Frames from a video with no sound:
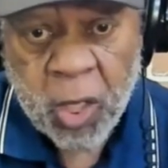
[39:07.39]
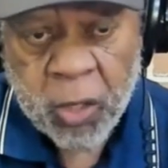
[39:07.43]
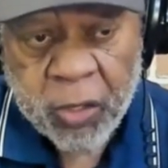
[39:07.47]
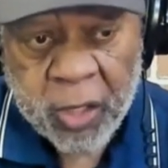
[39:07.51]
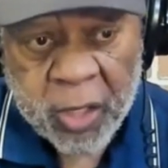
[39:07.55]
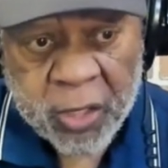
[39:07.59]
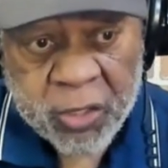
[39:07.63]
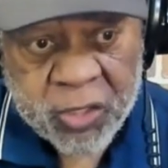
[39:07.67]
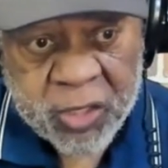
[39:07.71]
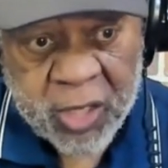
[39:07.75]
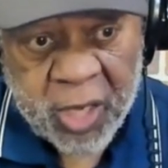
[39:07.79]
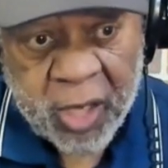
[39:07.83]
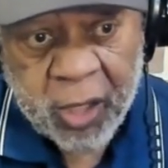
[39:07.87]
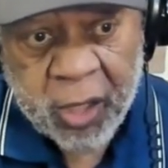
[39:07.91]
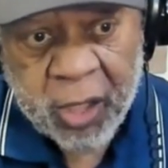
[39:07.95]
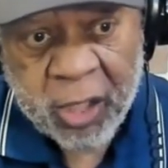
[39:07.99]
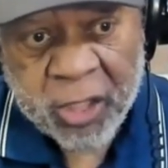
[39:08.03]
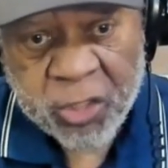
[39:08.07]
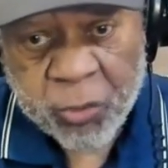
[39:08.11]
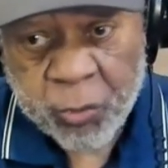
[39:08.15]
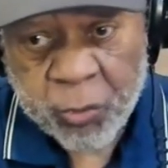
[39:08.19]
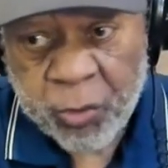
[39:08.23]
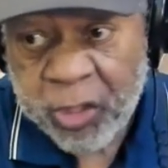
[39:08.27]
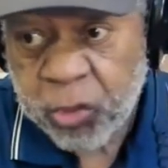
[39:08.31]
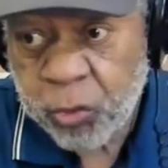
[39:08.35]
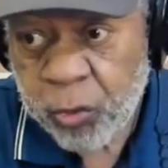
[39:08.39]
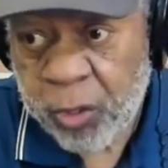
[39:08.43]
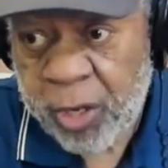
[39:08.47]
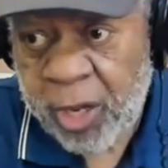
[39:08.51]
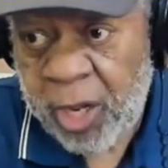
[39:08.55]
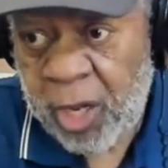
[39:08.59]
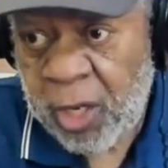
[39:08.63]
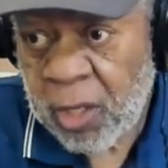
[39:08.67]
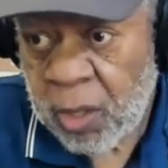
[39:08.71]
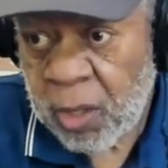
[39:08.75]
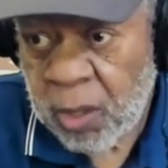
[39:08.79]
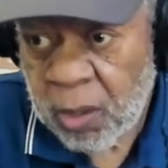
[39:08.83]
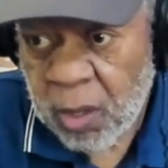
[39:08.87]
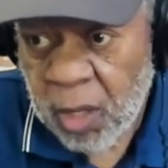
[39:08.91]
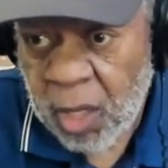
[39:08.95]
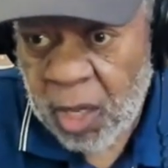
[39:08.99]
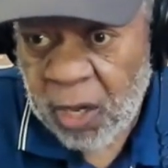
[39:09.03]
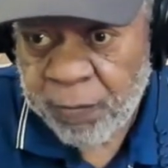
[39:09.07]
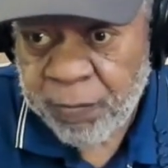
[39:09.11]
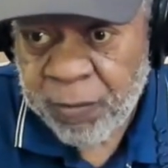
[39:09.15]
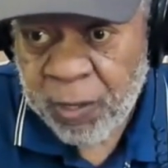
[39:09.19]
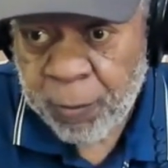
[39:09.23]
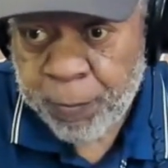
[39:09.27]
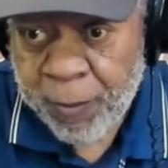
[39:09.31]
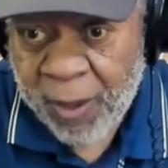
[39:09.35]
The intent is restrain
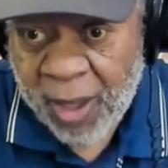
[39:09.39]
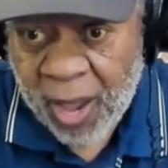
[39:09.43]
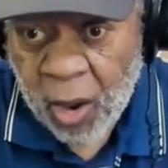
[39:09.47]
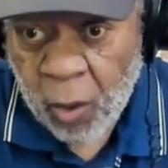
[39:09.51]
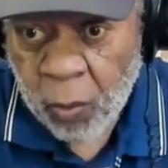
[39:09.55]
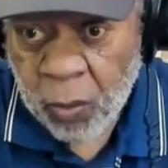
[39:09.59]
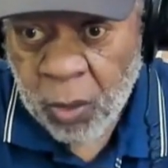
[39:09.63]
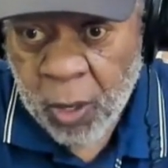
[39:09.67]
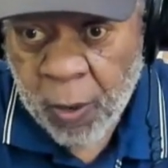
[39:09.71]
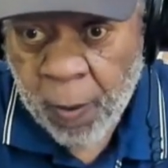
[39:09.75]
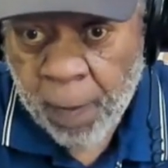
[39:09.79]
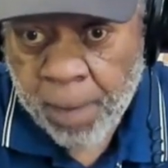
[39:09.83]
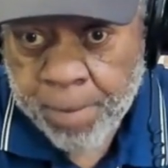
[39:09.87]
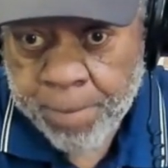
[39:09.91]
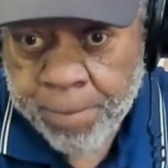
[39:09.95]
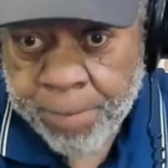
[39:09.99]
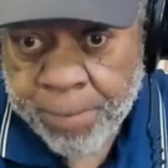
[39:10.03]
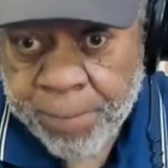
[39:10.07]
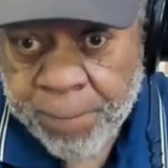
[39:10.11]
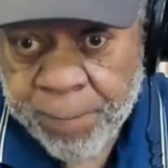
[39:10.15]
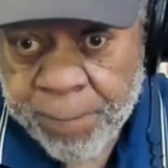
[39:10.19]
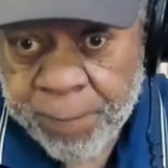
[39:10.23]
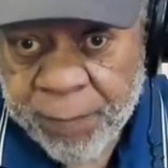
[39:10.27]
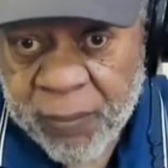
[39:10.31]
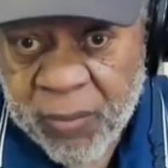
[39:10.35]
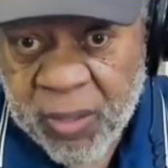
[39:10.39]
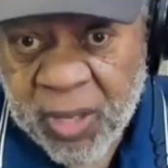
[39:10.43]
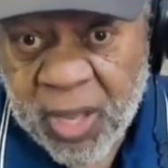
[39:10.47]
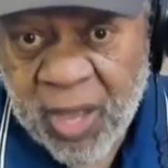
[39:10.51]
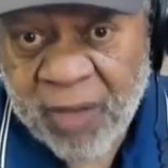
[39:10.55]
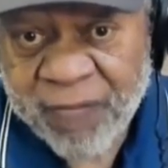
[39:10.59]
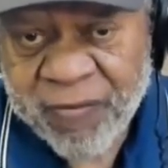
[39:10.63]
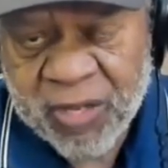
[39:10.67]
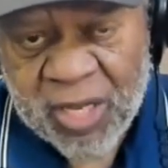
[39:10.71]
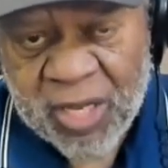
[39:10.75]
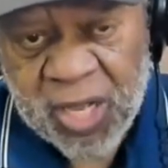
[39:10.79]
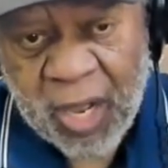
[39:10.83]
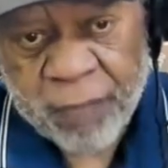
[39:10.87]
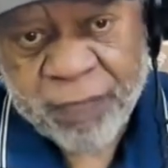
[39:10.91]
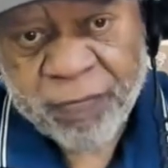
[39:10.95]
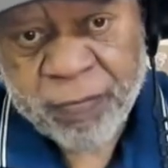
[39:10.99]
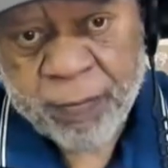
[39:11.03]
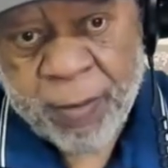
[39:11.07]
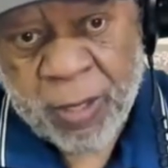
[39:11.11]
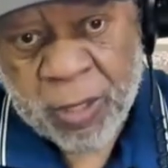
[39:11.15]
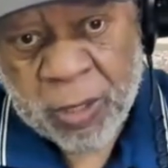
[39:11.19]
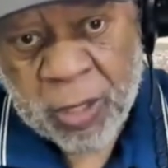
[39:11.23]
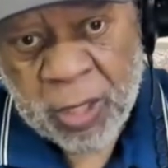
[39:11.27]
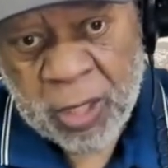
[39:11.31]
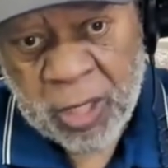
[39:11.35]
government power, having come
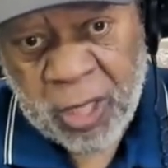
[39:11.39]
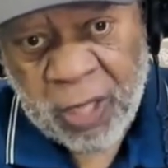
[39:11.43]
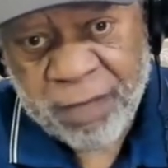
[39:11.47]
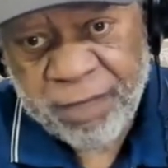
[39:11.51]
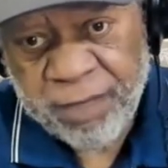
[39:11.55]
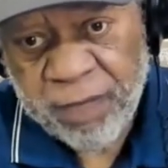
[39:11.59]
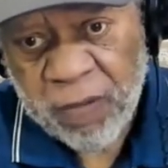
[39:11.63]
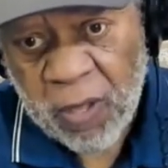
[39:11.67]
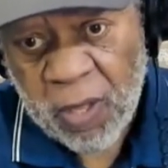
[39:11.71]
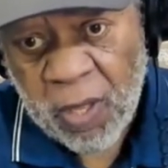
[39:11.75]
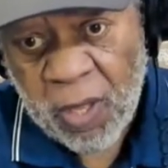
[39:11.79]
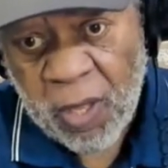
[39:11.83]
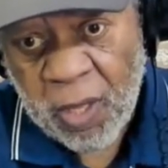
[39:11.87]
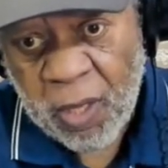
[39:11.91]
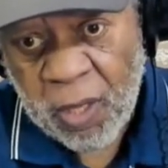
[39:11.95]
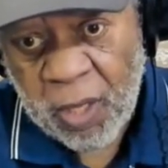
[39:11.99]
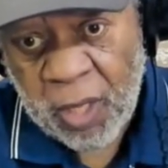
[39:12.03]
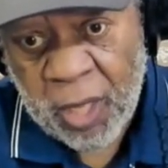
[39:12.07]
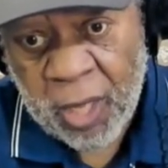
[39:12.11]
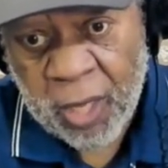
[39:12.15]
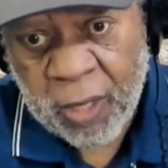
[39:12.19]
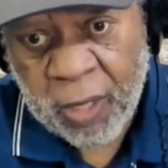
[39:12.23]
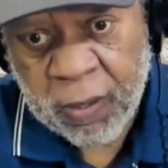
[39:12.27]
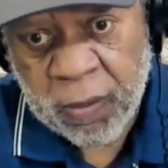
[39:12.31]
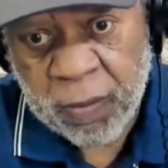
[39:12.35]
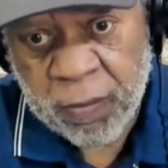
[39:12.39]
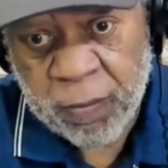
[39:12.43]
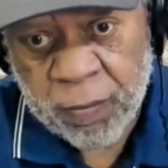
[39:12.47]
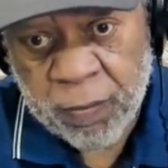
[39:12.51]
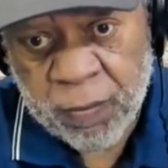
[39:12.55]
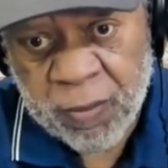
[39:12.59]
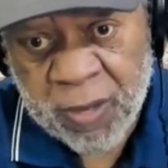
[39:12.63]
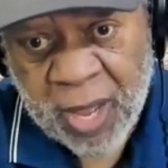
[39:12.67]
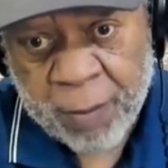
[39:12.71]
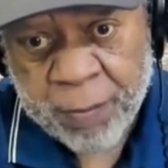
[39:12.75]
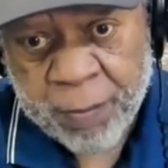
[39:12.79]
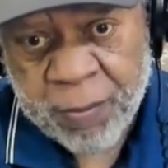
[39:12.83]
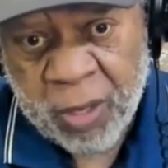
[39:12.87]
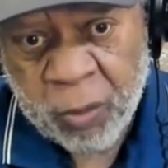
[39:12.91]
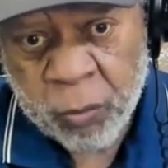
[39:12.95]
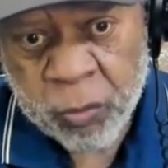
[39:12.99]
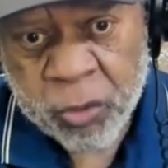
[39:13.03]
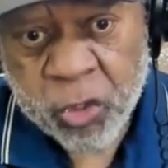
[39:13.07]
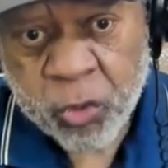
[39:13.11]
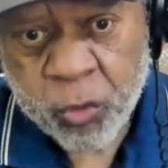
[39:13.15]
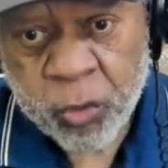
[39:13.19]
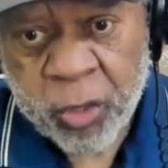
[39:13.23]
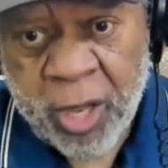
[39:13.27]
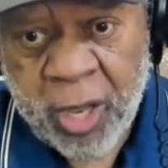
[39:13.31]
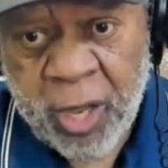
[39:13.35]
from underneath it, not being
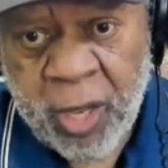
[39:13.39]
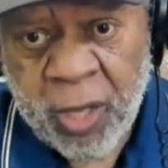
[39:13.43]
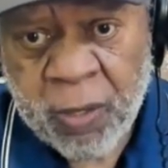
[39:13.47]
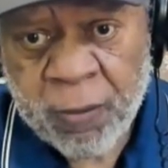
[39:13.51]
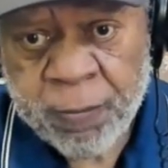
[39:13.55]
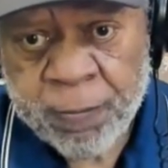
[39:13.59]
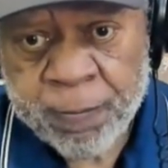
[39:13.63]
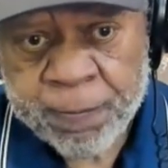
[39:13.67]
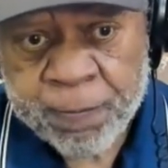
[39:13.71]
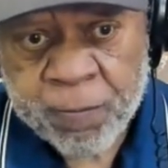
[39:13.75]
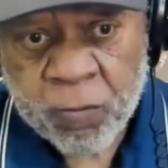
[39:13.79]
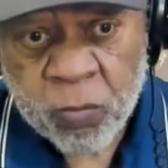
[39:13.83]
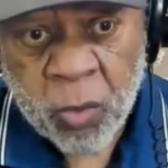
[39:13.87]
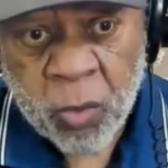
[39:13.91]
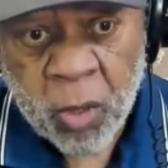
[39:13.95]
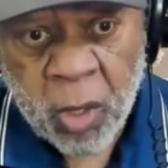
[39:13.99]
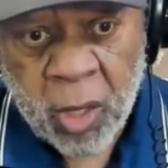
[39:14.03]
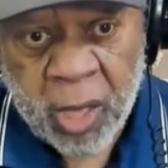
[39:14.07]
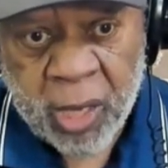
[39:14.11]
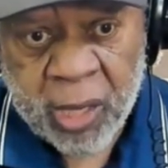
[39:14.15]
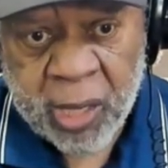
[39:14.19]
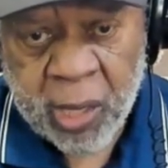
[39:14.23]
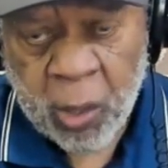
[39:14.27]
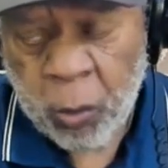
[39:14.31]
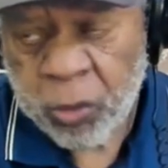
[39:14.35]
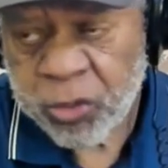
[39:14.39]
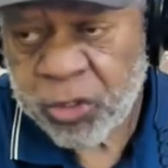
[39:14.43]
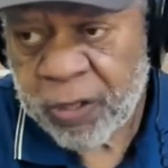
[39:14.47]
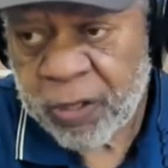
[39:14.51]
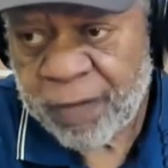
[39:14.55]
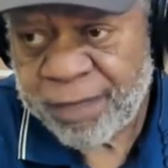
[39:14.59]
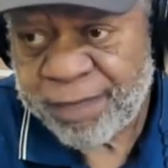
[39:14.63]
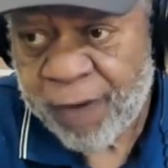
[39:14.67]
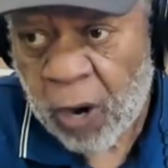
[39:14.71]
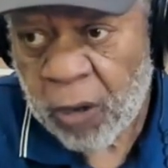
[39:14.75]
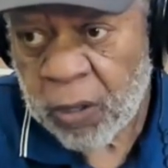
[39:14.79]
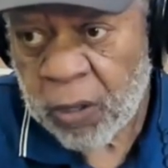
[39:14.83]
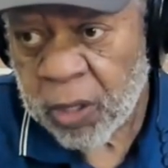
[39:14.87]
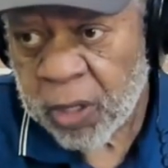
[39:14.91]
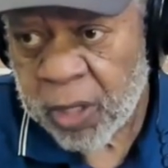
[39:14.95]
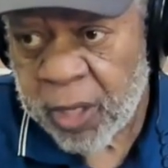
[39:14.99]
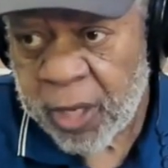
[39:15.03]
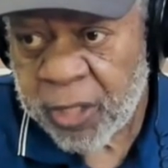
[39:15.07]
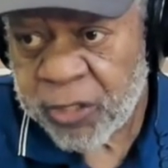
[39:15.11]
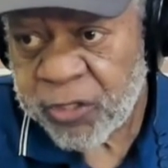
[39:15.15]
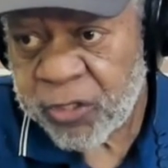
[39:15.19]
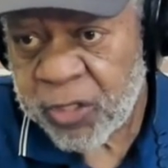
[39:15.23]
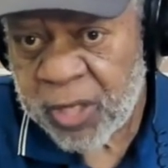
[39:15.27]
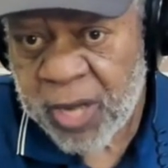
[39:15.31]
restrained in that which they fought against.